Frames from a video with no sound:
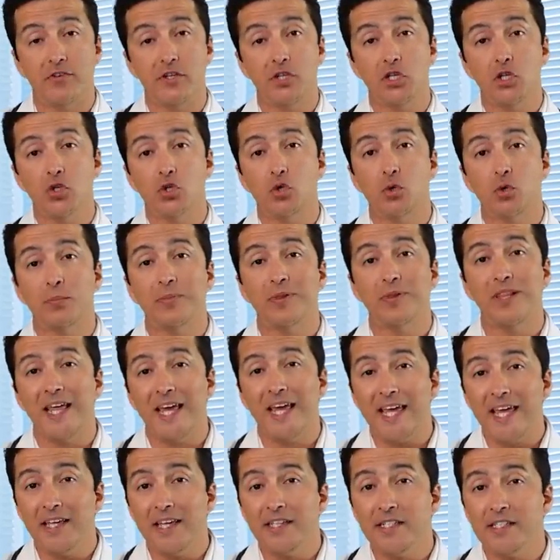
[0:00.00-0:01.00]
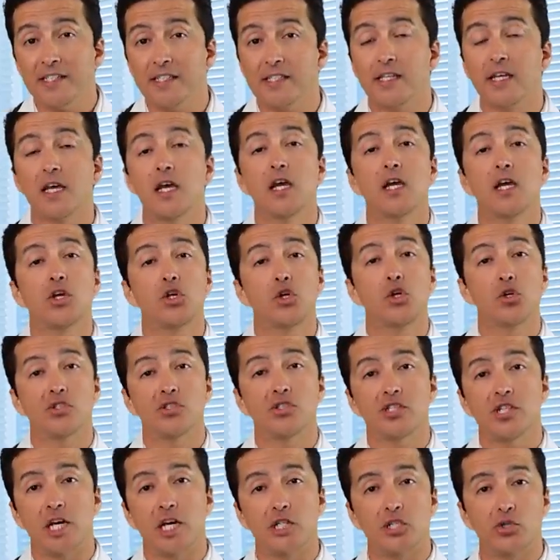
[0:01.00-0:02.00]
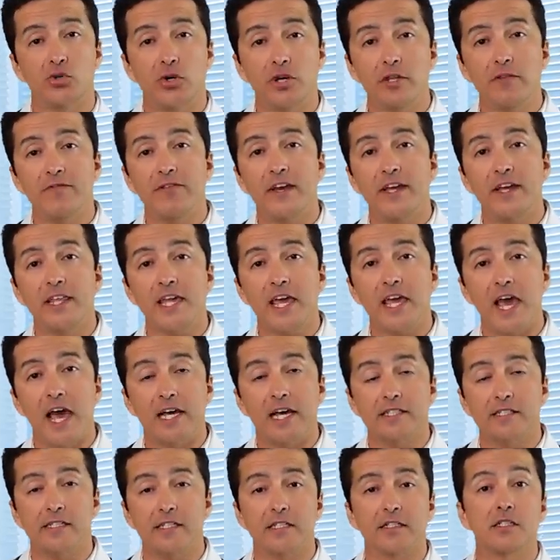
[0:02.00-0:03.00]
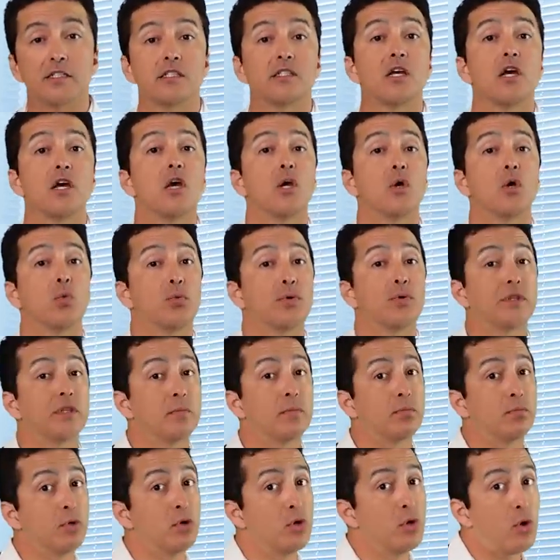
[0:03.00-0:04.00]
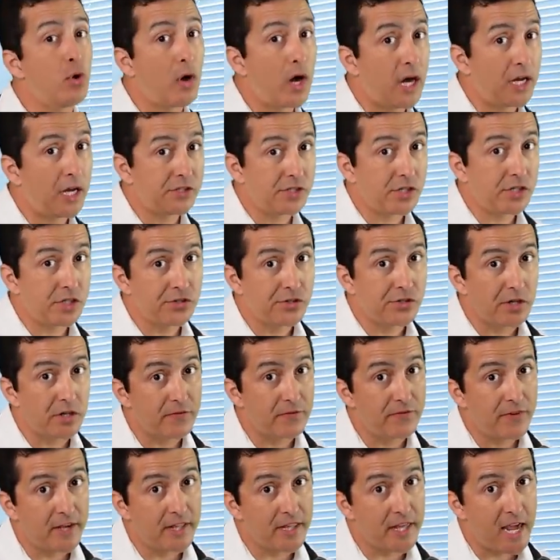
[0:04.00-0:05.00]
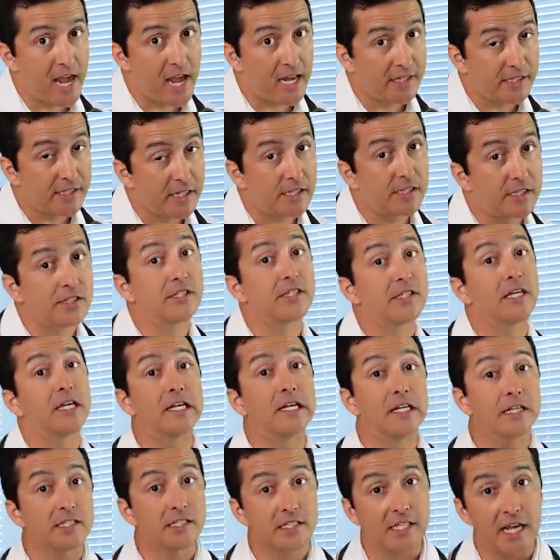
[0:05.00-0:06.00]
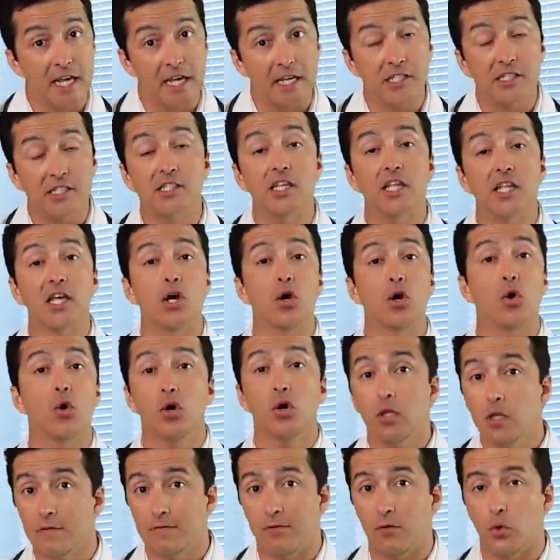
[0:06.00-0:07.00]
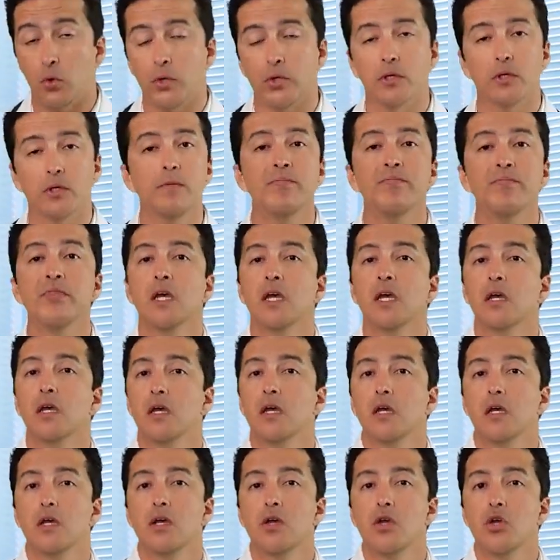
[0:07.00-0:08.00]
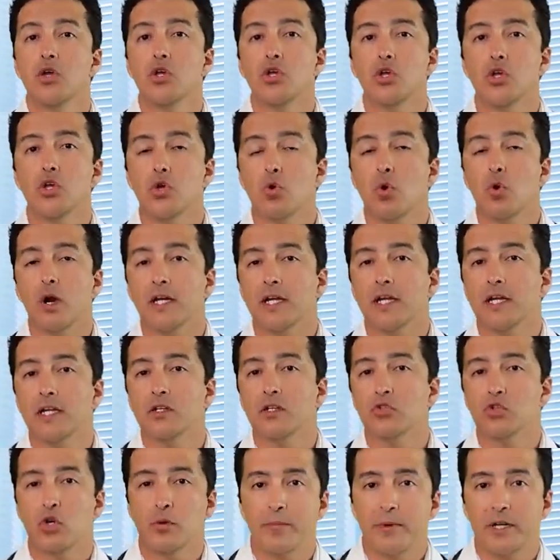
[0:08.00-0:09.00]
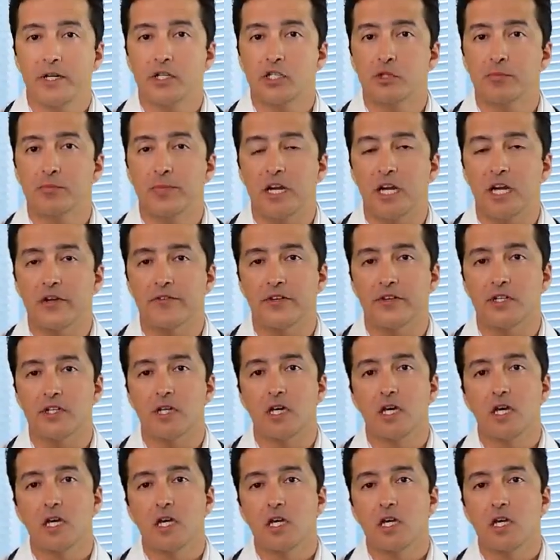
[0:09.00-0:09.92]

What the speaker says: When you replace your saturated fatty acids with the monounsaturated fatty acids, in this case the olive oil, you are getting tremendous benefit.